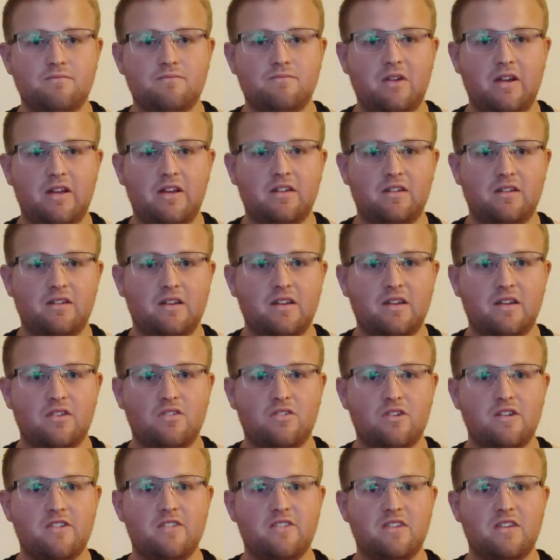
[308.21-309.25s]
regularly
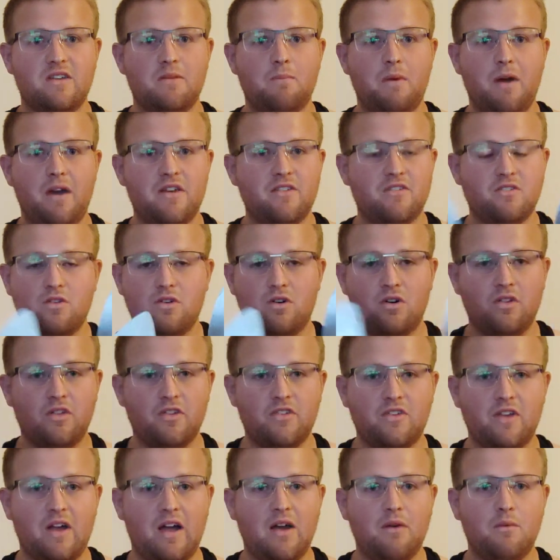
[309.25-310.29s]
increasing your pace all the
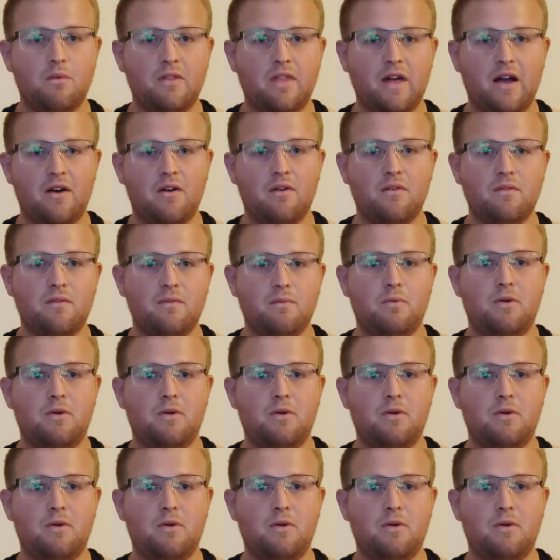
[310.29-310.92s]
time without